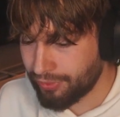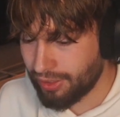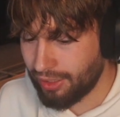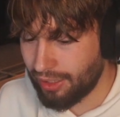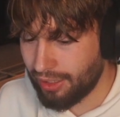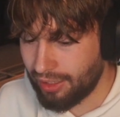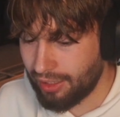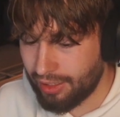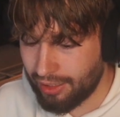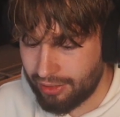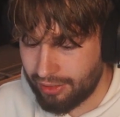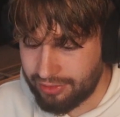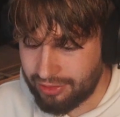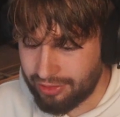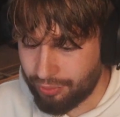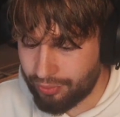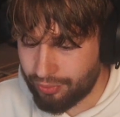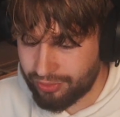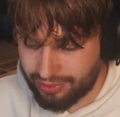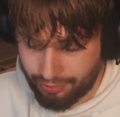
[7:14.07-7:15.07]

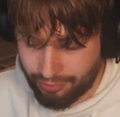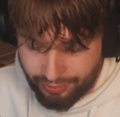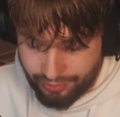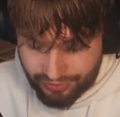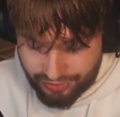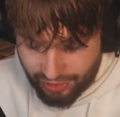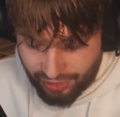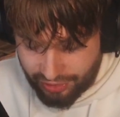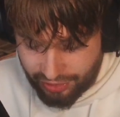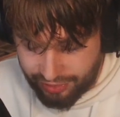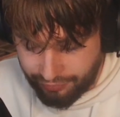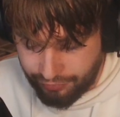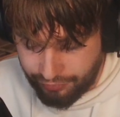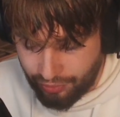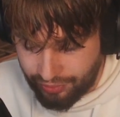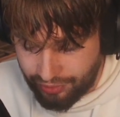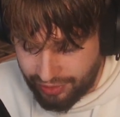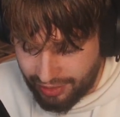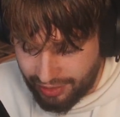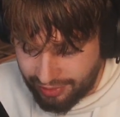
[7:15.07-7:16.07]
They will start
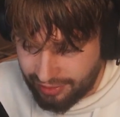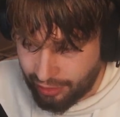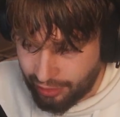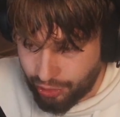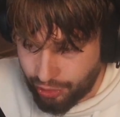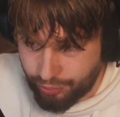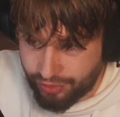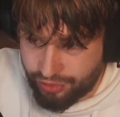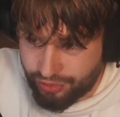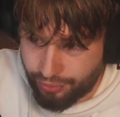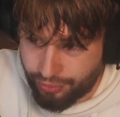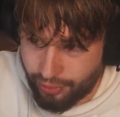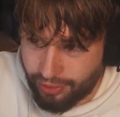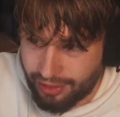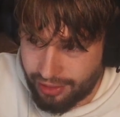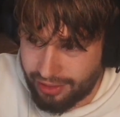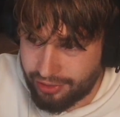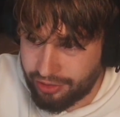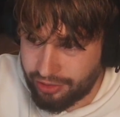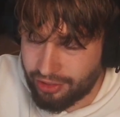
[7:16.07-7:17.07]
diffusing, then you will
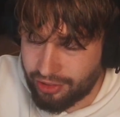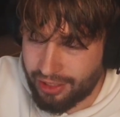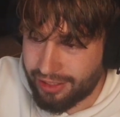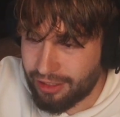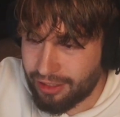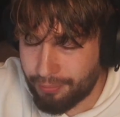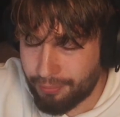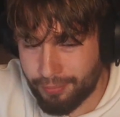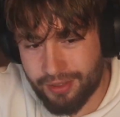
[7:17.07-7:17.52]
throw your lineup,